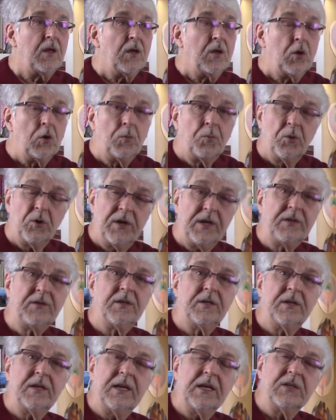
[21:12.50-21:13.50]
who
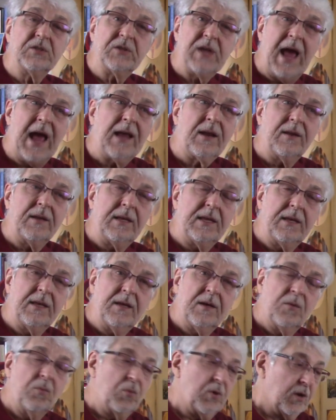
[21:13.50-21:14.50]
predicted
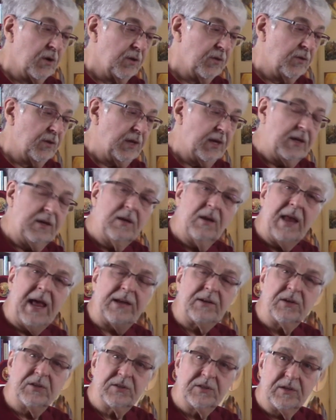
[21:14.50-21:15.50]
exactly where the
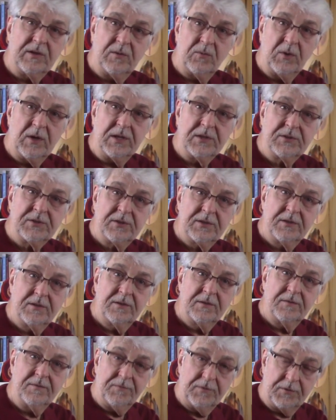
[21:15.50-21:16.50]
galactic center was,
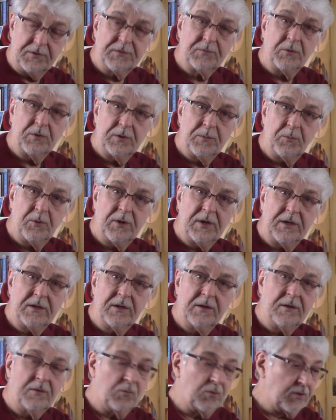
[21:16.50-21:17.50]
first one to predict
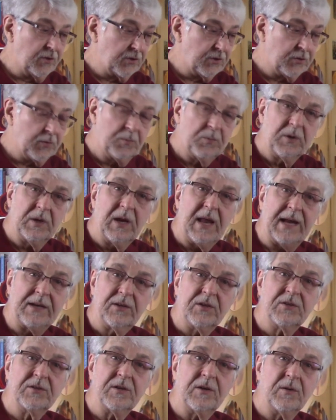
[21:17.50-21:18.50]
it, where the
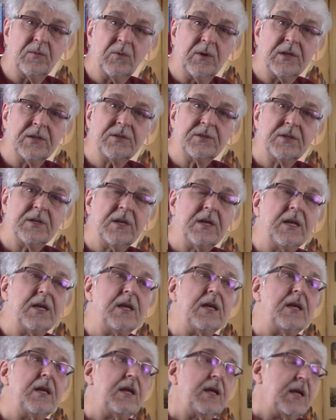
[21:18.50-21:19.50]
supergalactic center was,
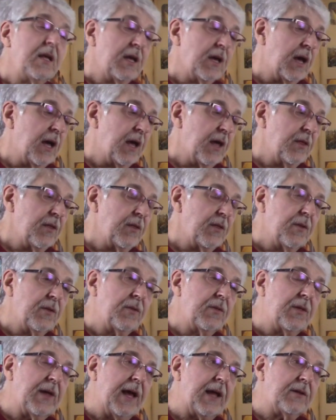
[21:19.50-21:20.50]
uh,
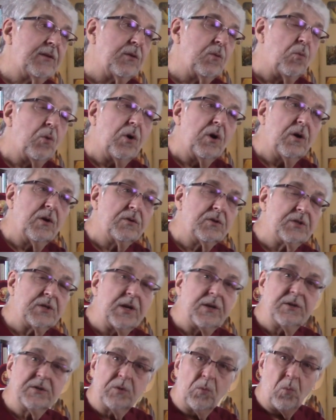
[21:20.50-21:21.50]
that the
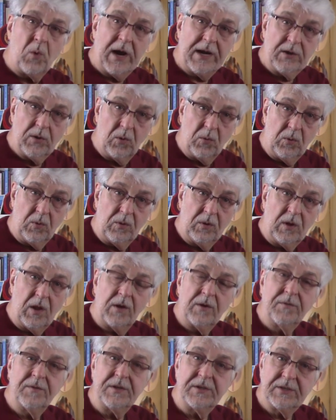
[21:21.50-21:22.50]
sun is a white hole.
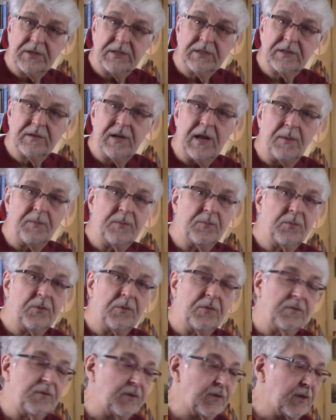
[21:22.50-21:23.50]
All of these things have now been
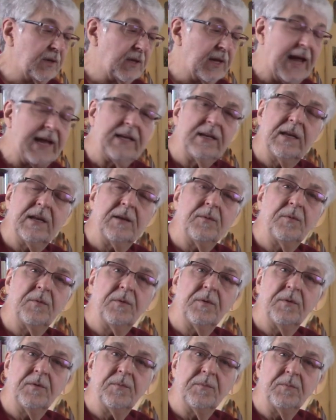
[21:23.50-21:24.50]
proven that light
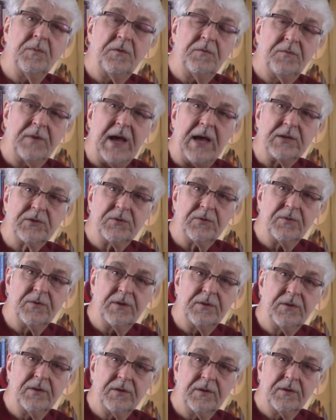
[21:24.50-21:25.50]
can move faster
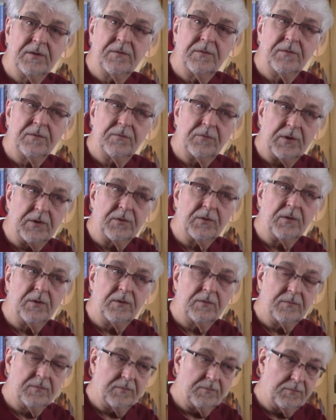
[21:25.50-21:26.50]
than the
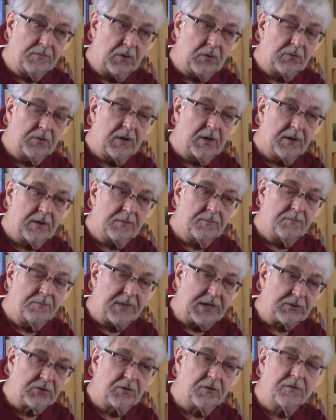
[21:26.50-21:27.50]
frontal uh,
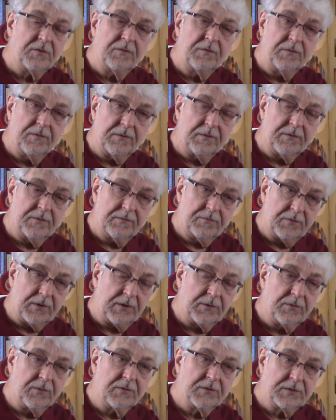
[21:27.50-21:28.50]
measured
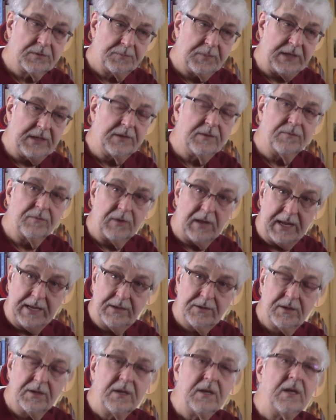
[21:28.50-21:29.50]
frontal speed of
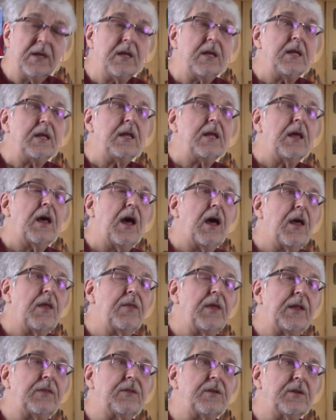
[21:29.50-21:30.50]
light. Uh,
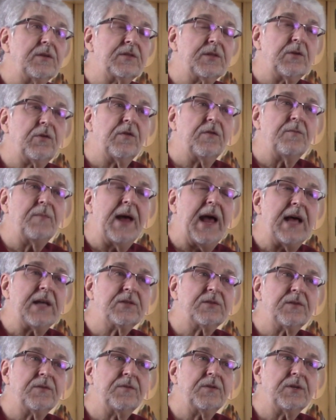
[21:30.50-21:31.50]
that the center of
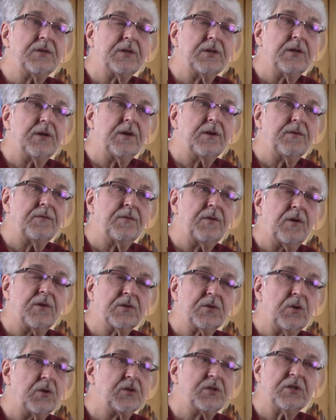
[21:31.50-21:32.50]
mass of the of our
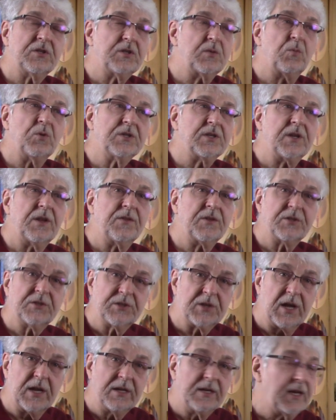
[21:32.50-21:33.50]
solar system wasn't on the
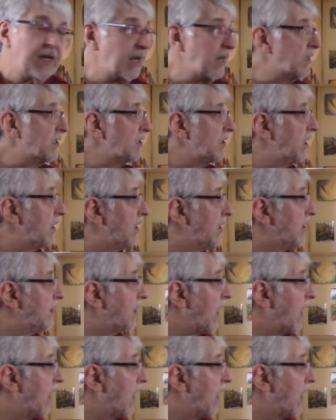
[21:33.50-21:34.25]
sun. It's in a